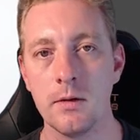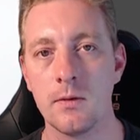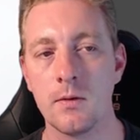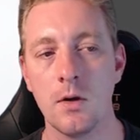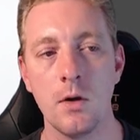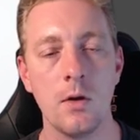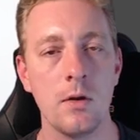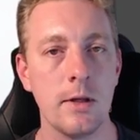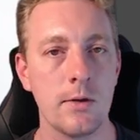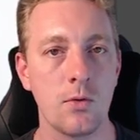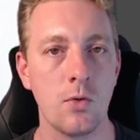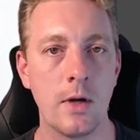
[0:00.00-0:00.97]
So
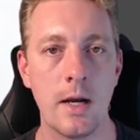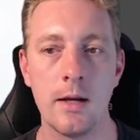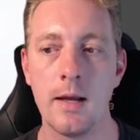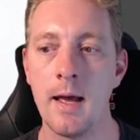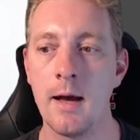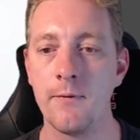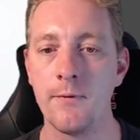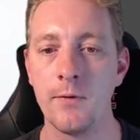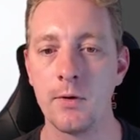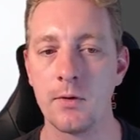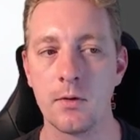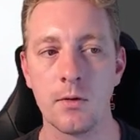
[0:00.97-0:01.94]
let's create our
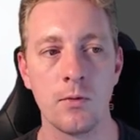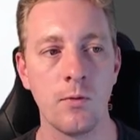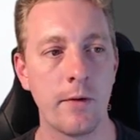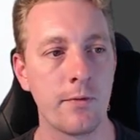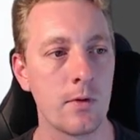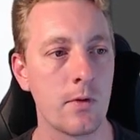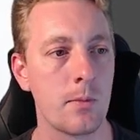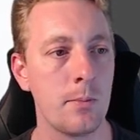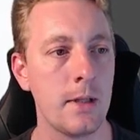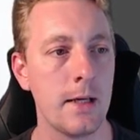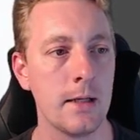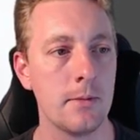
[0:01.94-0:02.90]
first reference
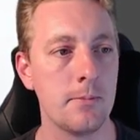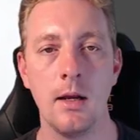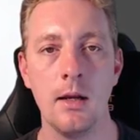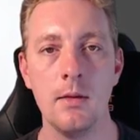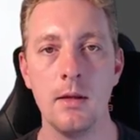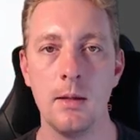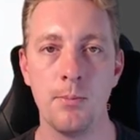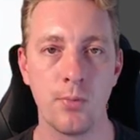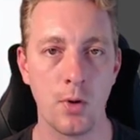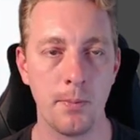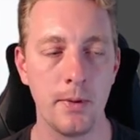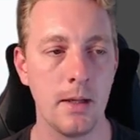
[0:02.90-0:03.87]
plane. In the
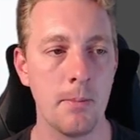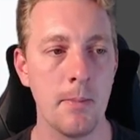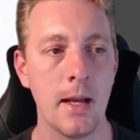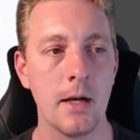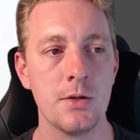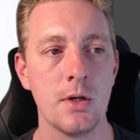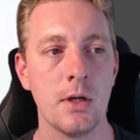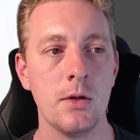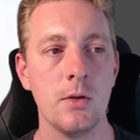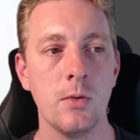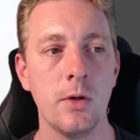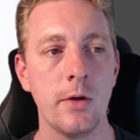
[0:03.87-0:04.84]
Property Manager,
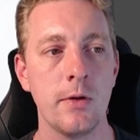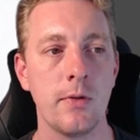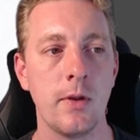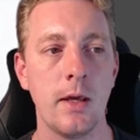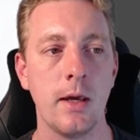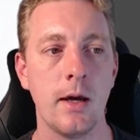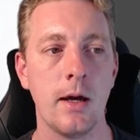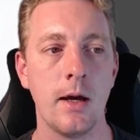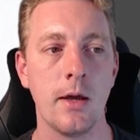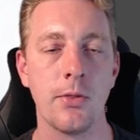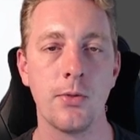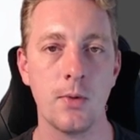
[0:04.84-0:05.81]
you'll notice there
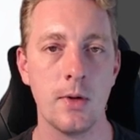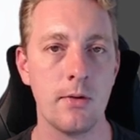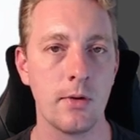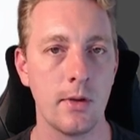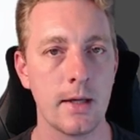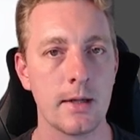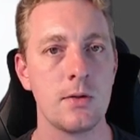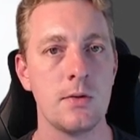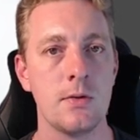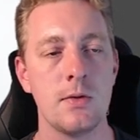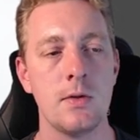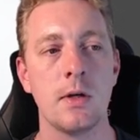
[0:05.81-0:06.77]
are three
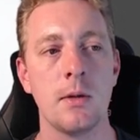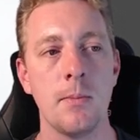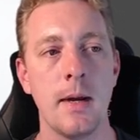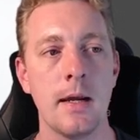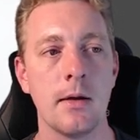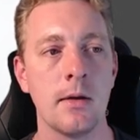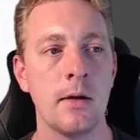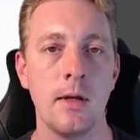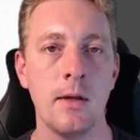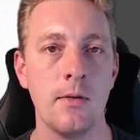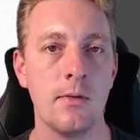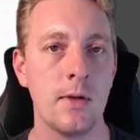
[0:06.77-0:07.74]
selections you can make.
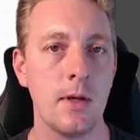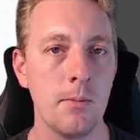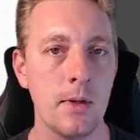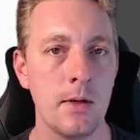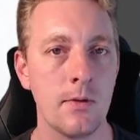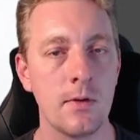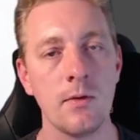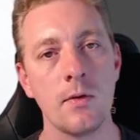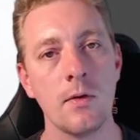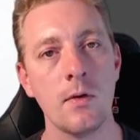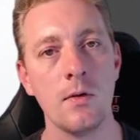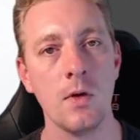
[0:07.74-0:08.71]
In some
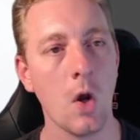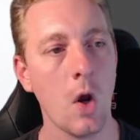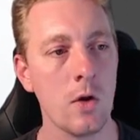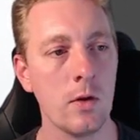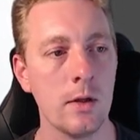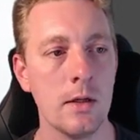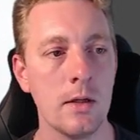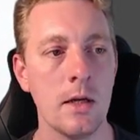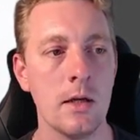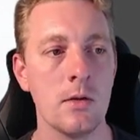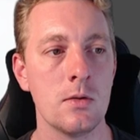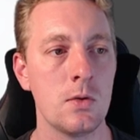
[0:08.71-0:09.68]
instances, you only
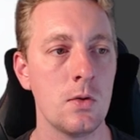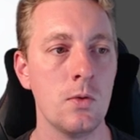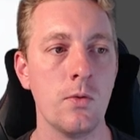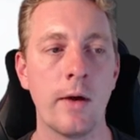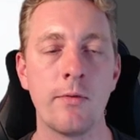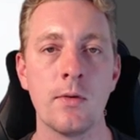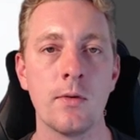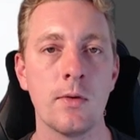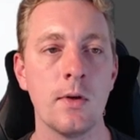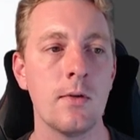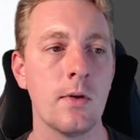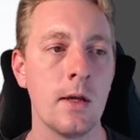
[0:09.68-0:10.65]
need two
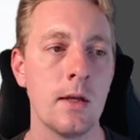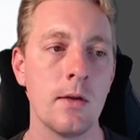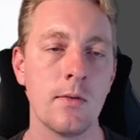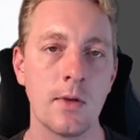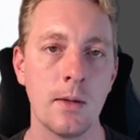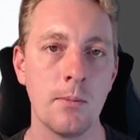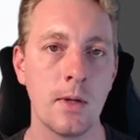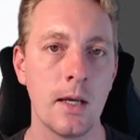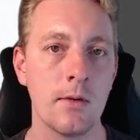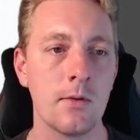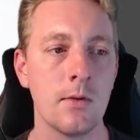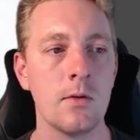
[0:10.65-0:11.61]
references, and in some
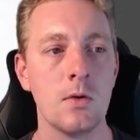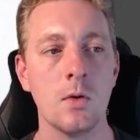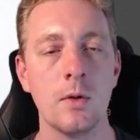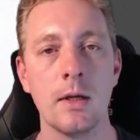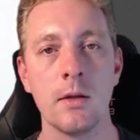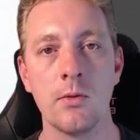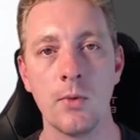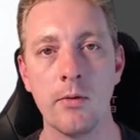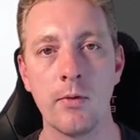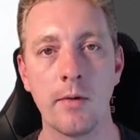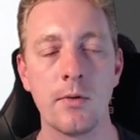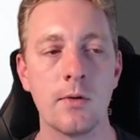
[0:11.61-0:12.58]
cases, you'll need three
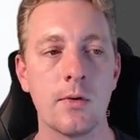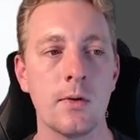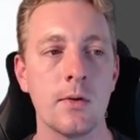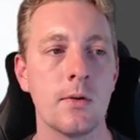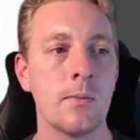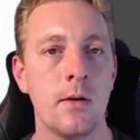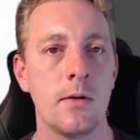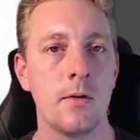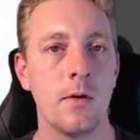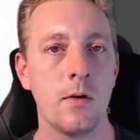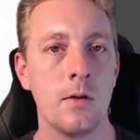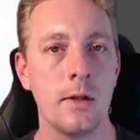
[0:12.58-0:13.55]
references.
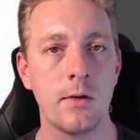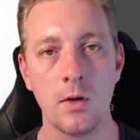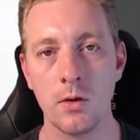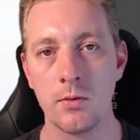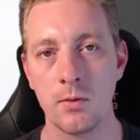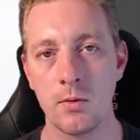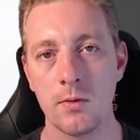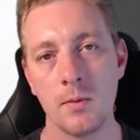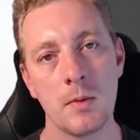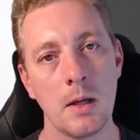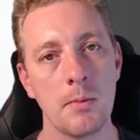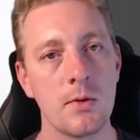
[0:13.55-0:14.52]
So let's go through
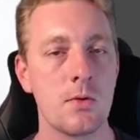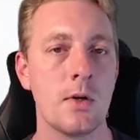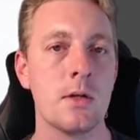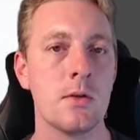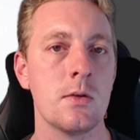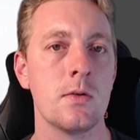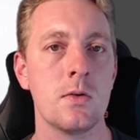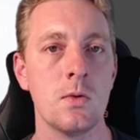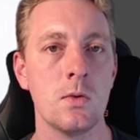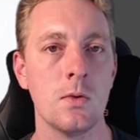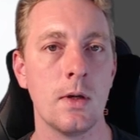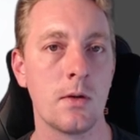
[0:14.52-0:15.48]
some demonstrations
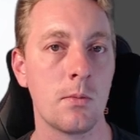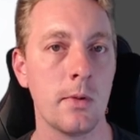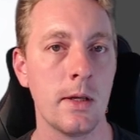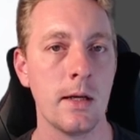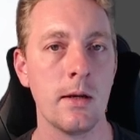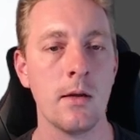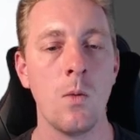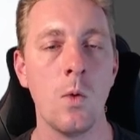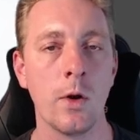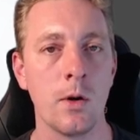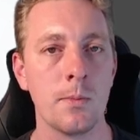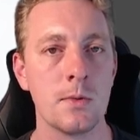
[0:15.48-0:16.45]
to explain
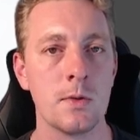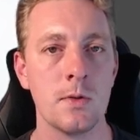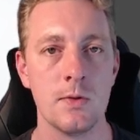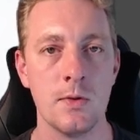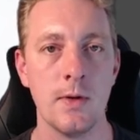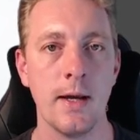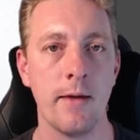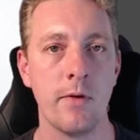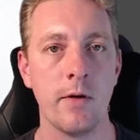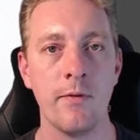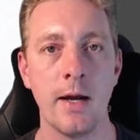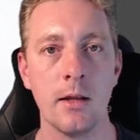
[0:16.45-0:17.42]
what options you have
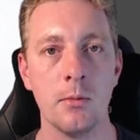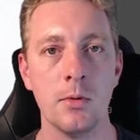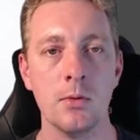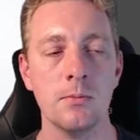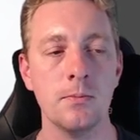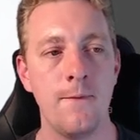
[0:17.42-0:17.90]
available.